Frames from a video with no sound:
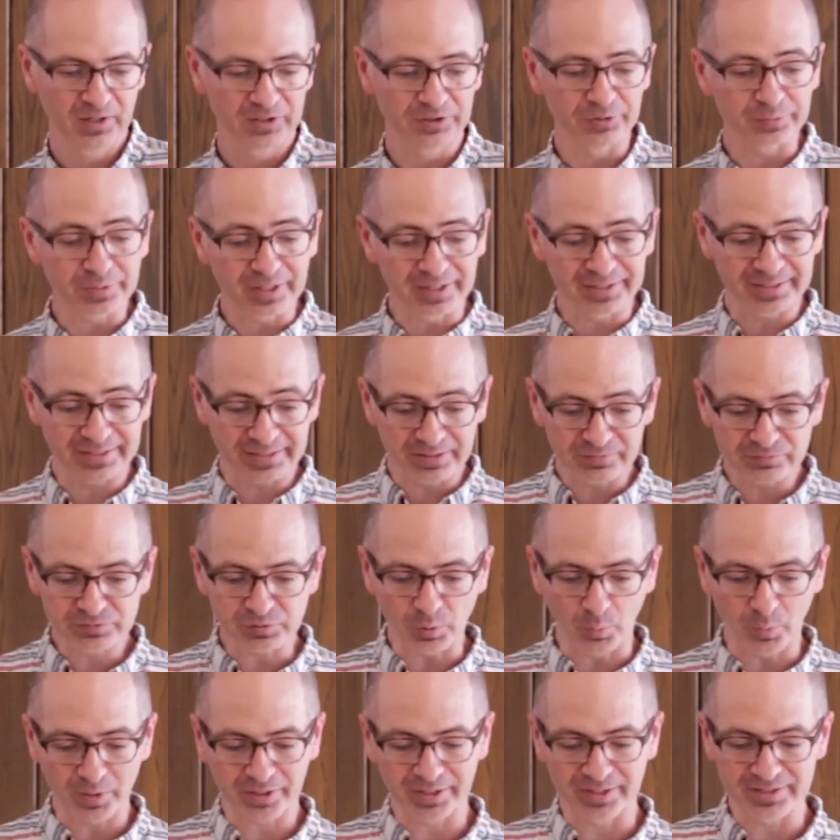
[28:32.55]
You can give
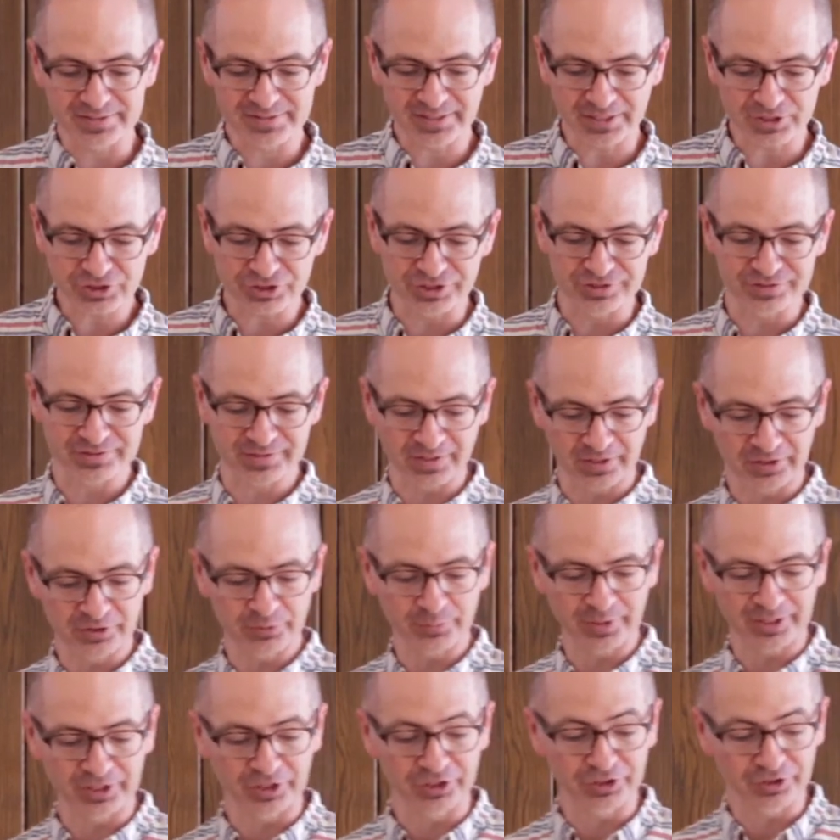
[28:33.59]
to organizations that are
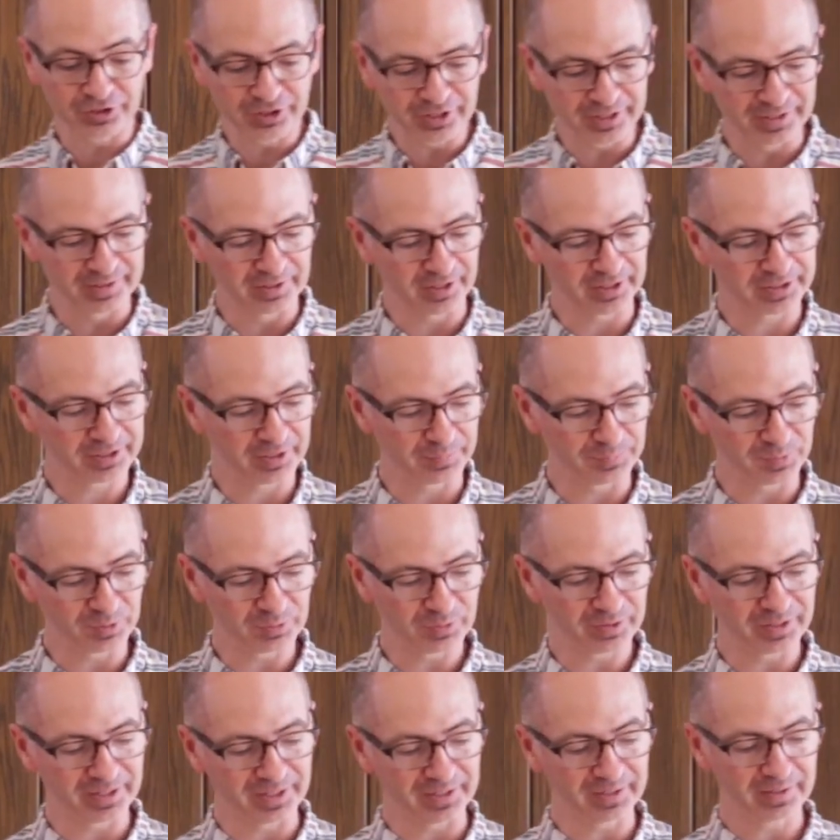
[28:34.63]
doing good in our
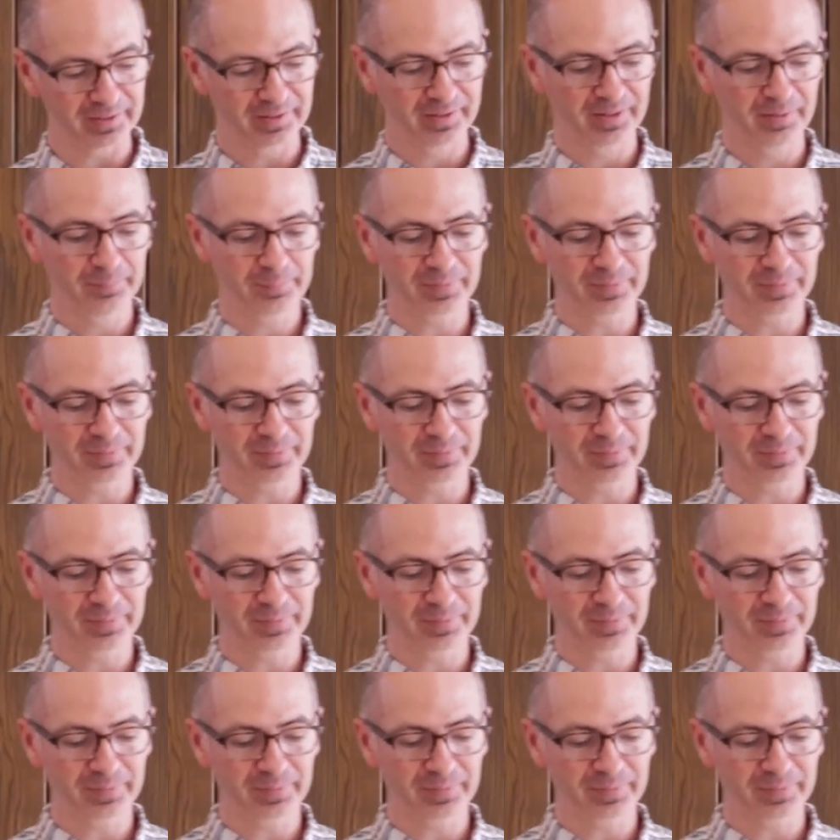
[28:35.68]
community.